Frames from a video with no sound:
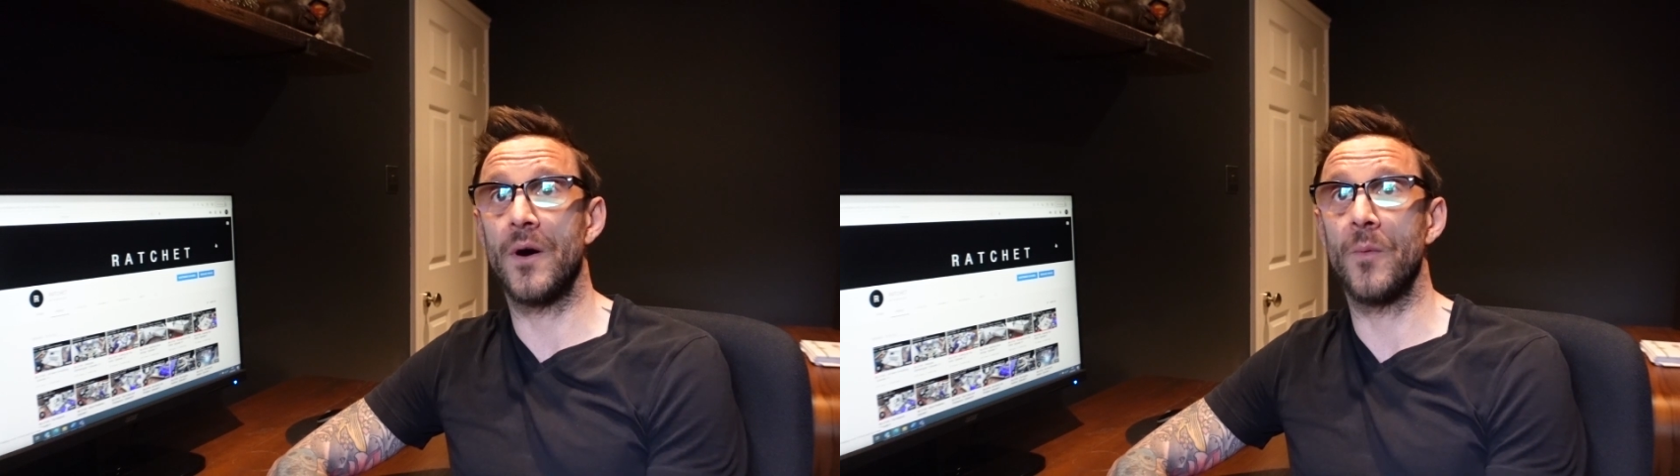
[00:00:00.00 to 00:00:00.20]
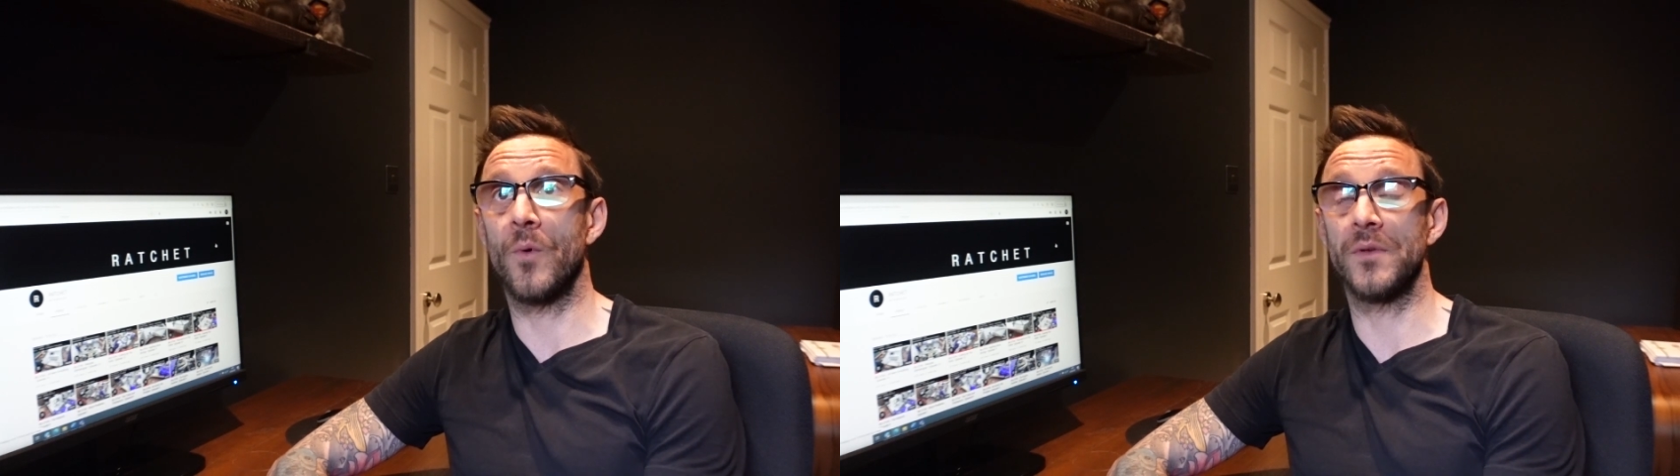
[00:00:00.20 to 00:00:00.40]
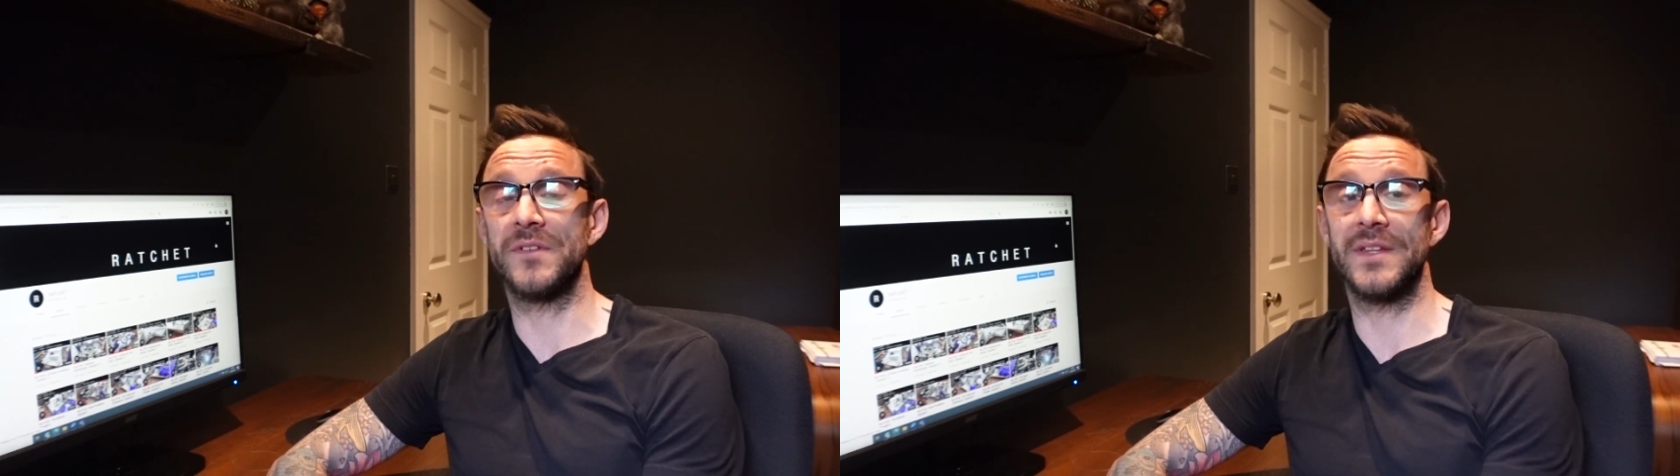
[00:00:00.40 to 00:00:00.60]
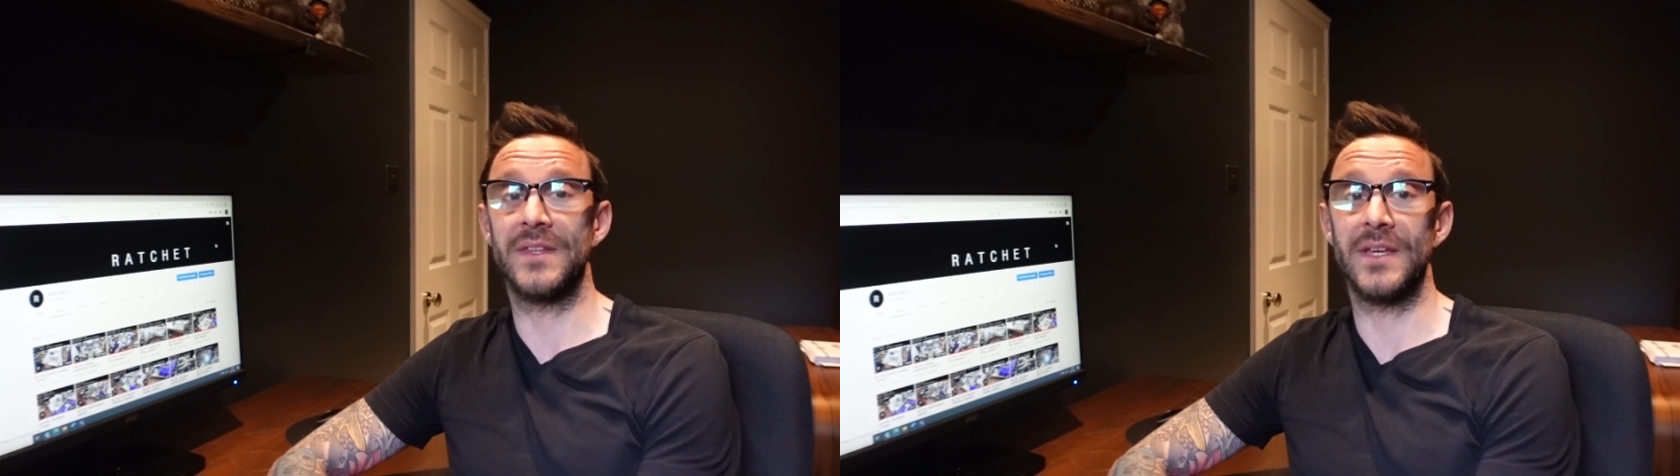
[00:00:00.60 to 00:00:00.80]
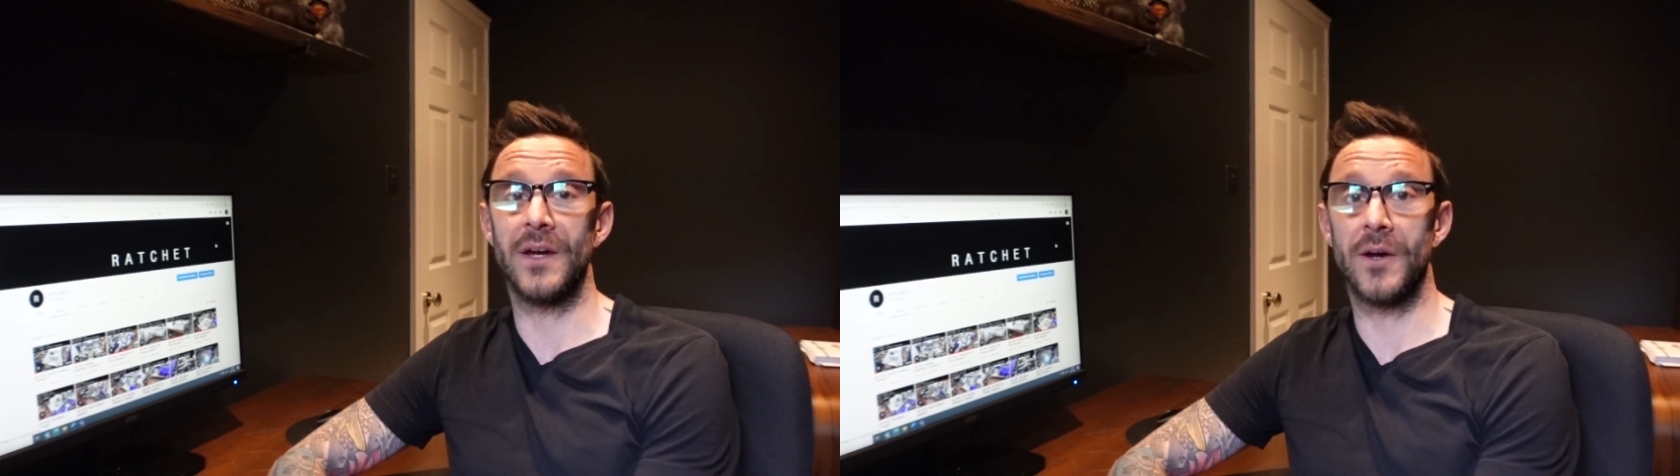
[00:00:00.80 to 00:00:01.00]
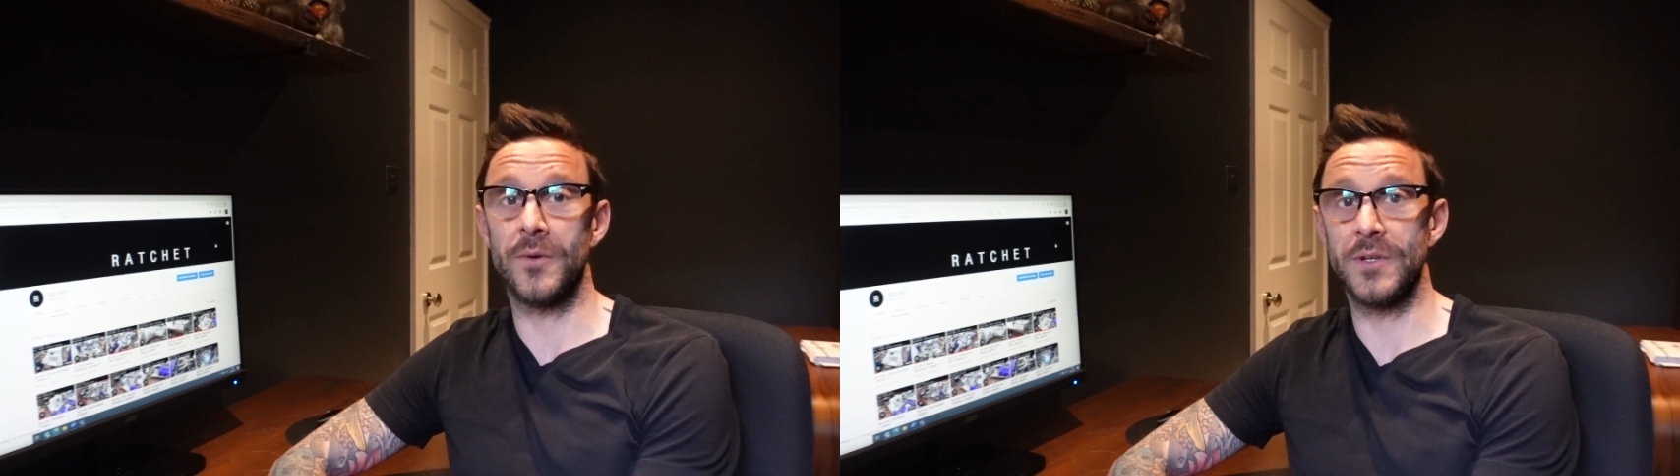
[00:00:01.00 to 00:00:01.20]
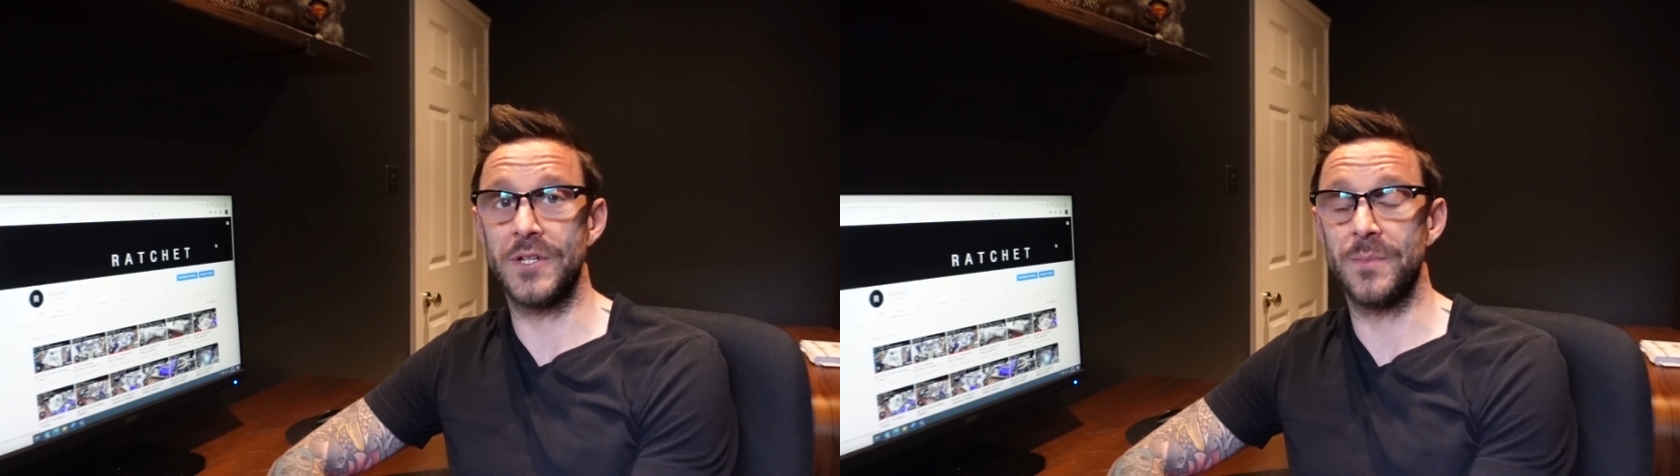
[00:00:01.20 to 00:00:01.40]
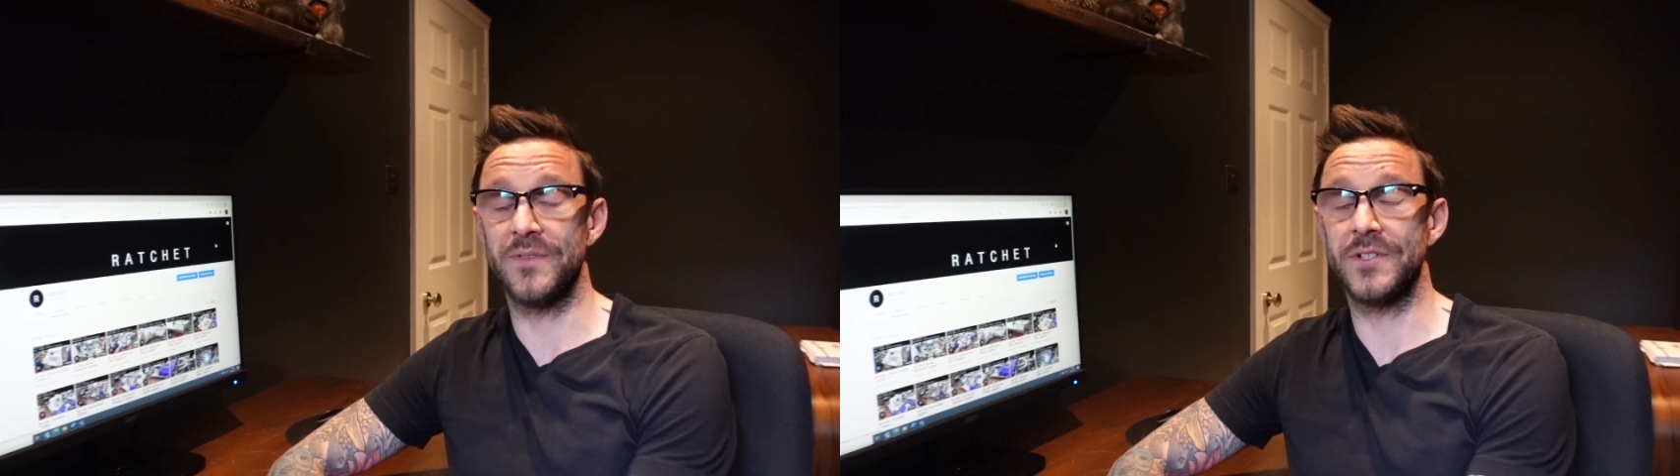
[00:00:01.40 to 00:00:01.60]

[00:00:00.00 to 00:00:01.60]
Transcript: I wanted the ownership of